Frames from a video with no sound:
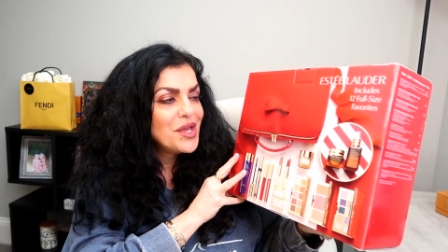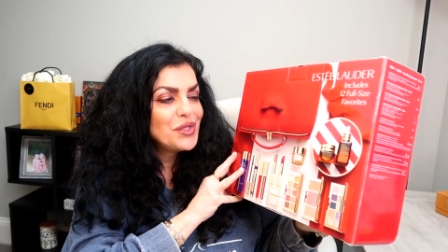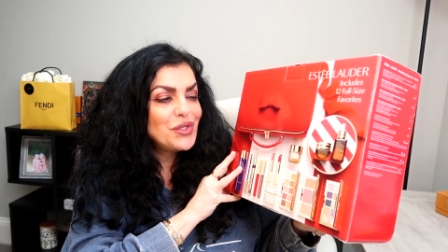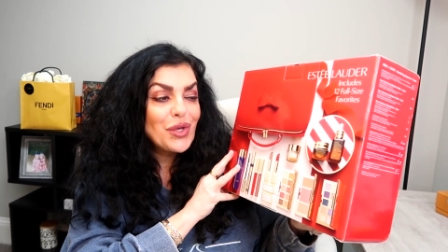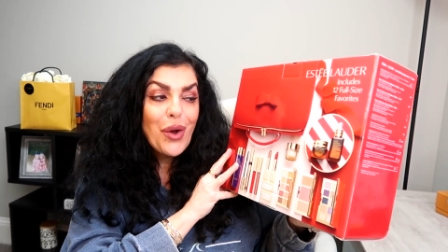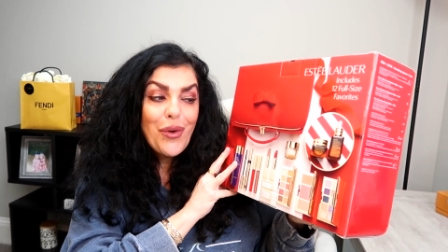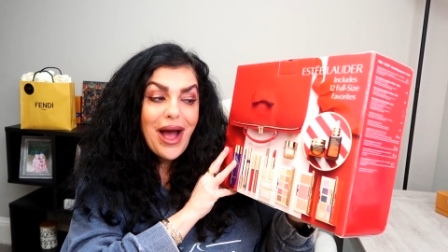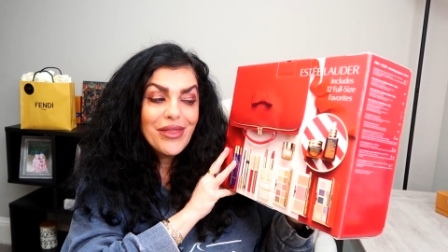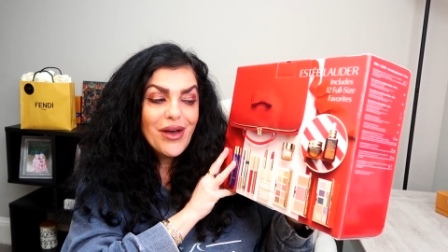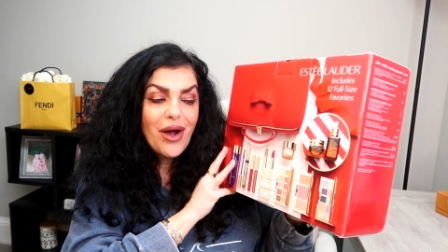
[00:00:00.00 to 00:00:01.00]
So
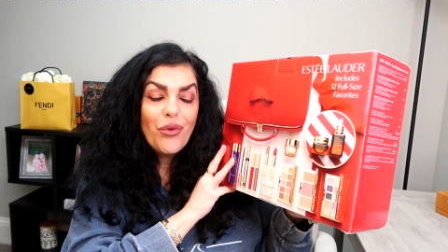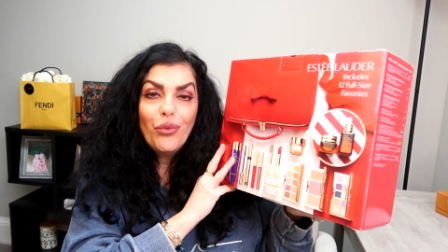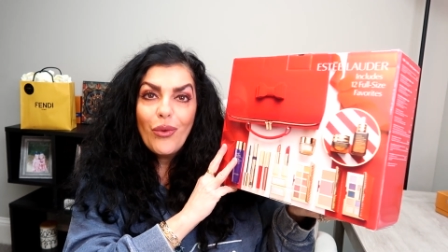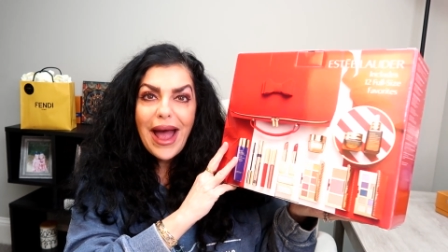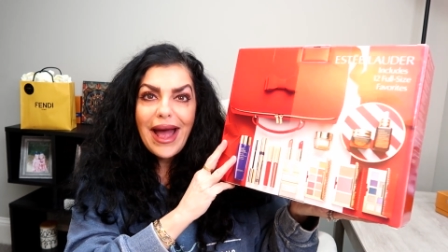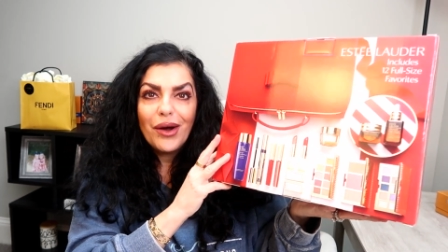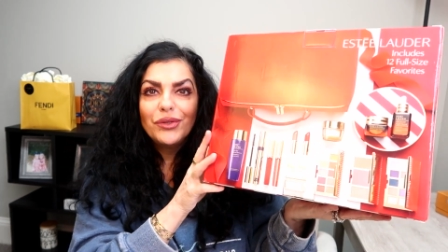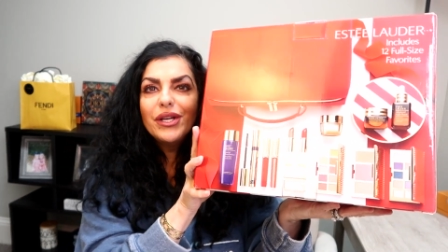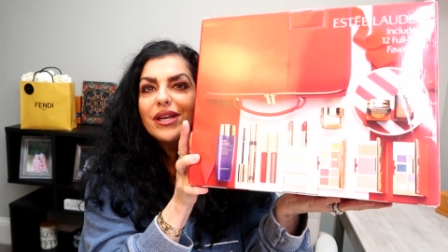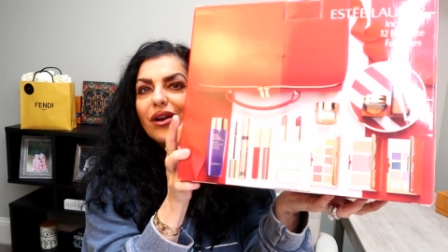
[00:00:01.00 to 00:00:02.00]
I thought, wow,
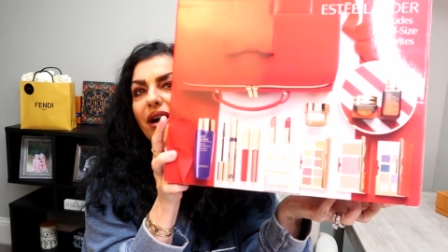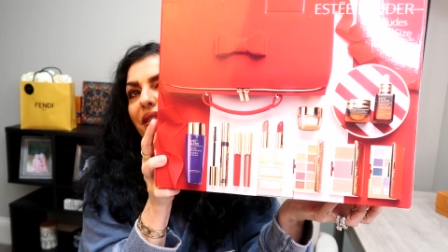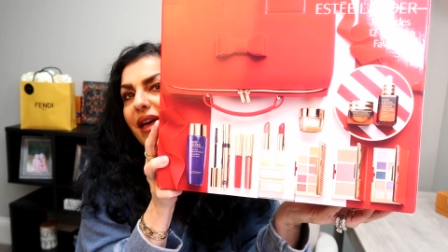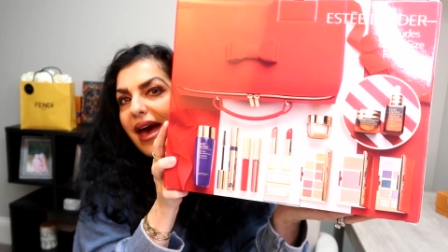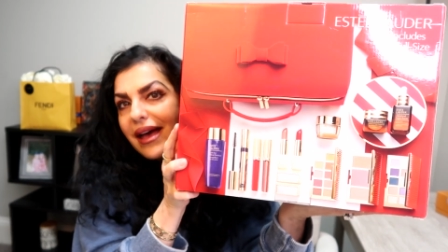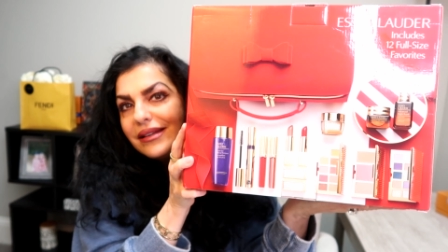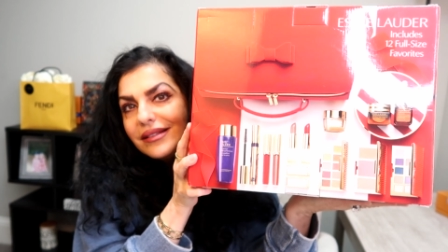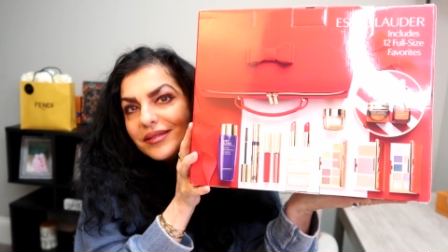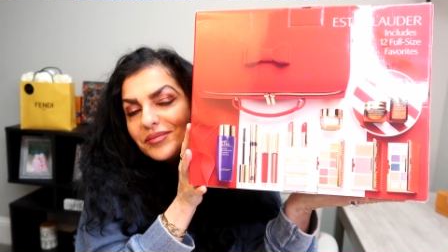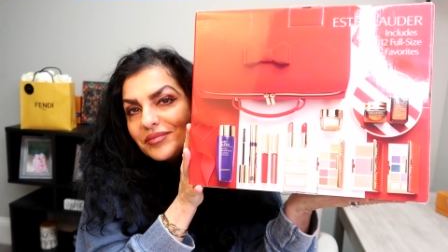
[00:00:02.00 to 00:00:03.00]
look at all that.
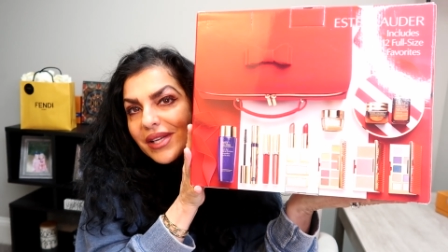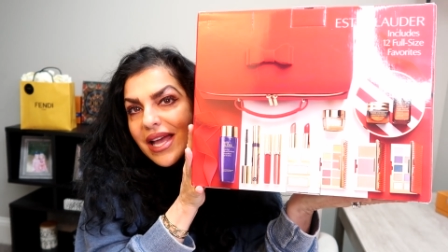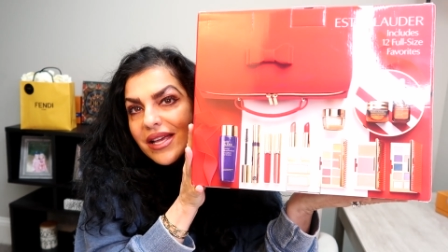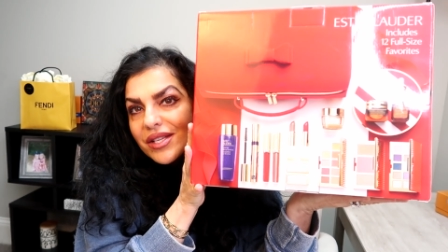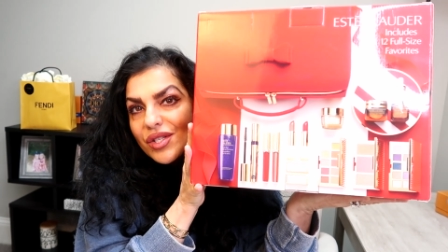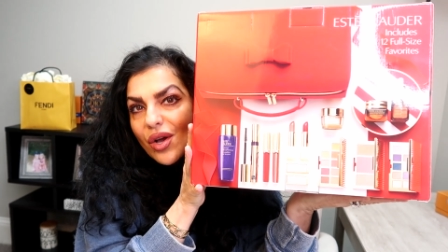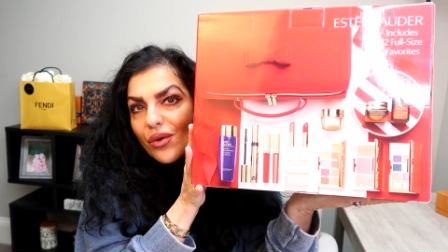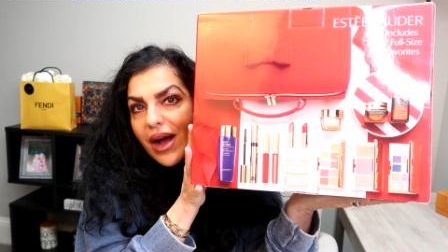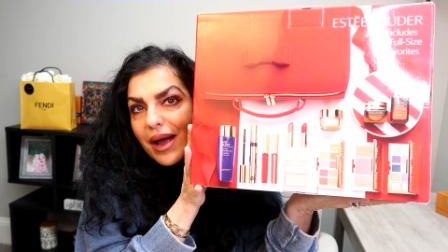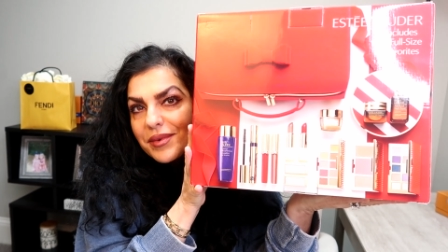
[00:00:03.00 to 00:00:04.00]

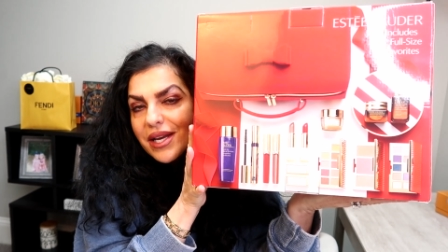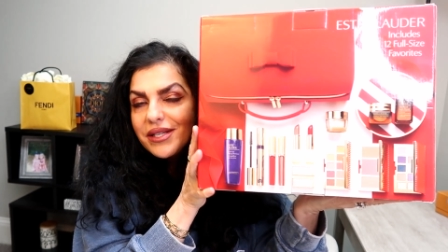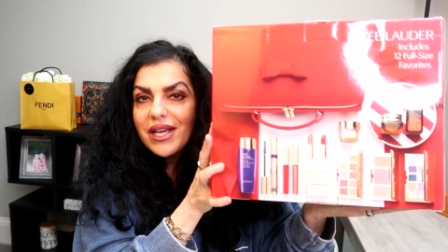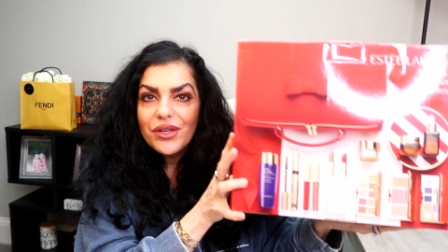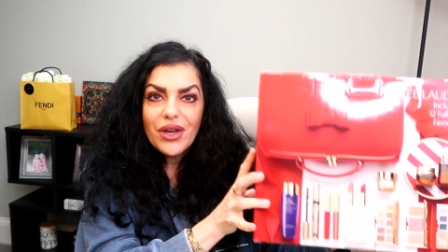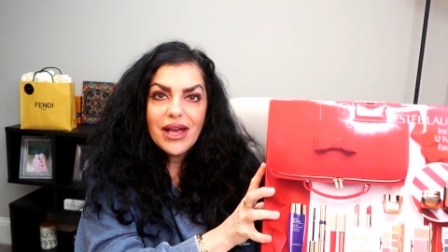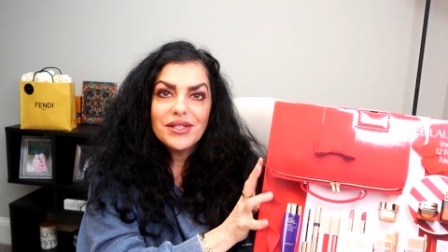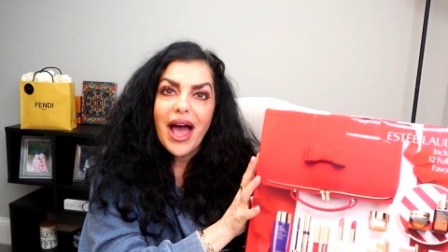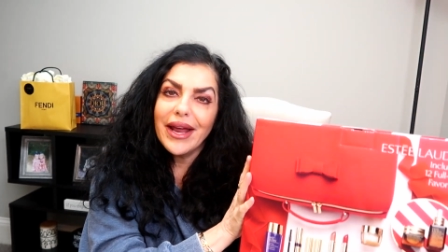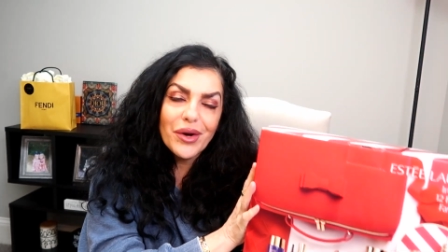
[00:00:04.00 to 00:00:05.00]
So I'm gonna tell you guys,
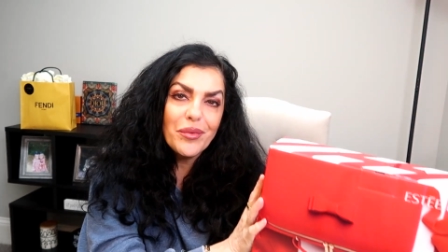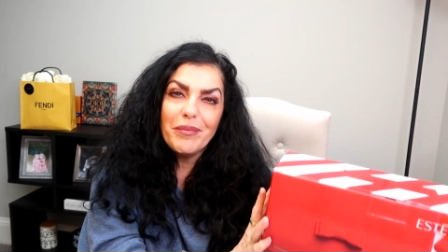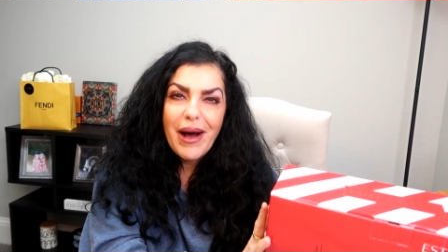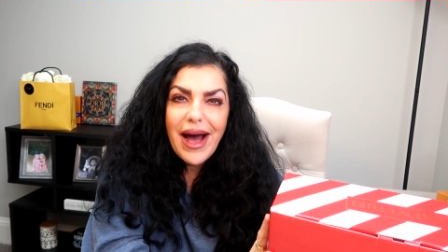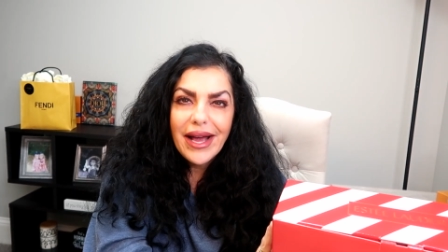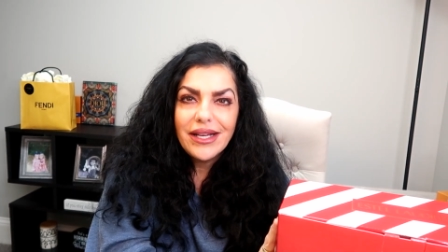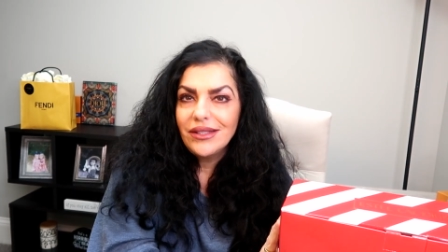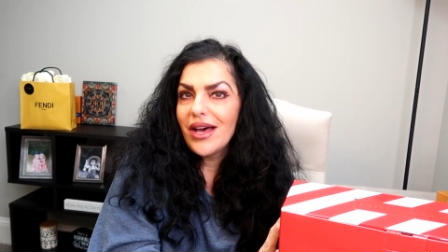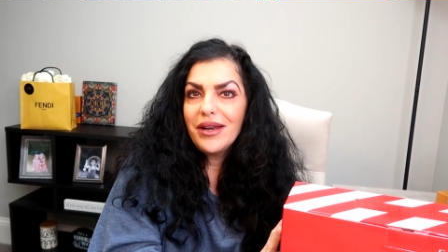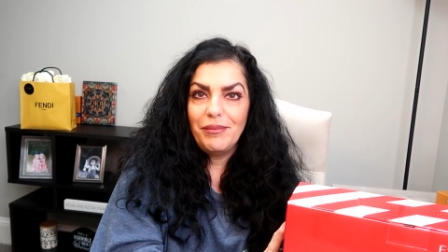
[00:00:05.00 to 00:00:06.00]
I don't buy a
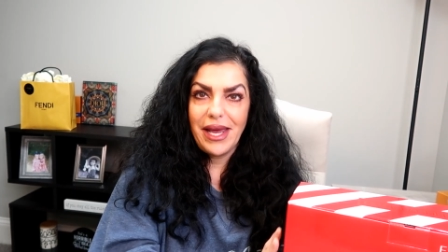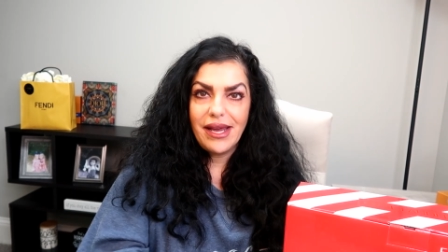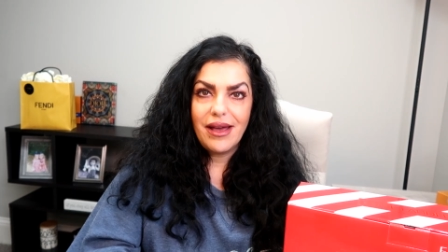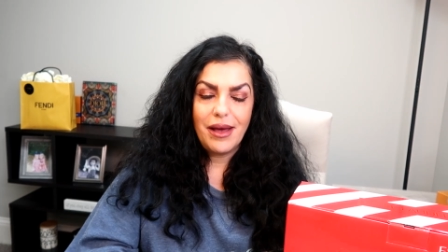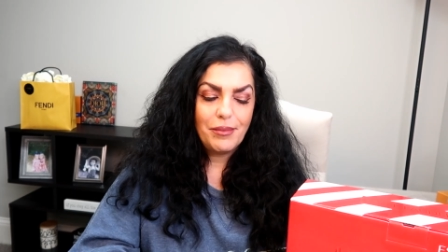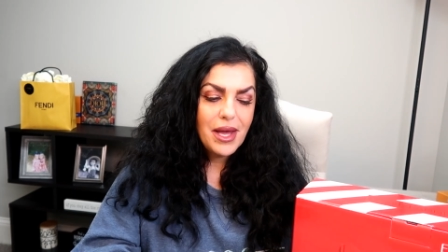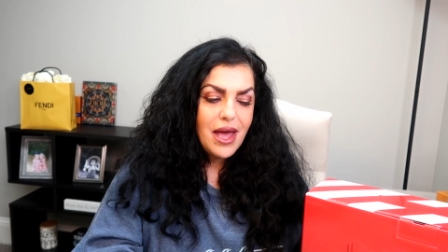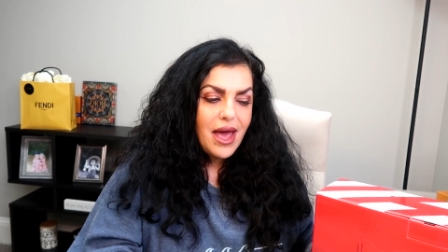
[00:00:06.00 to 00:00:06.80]
lot of makeup.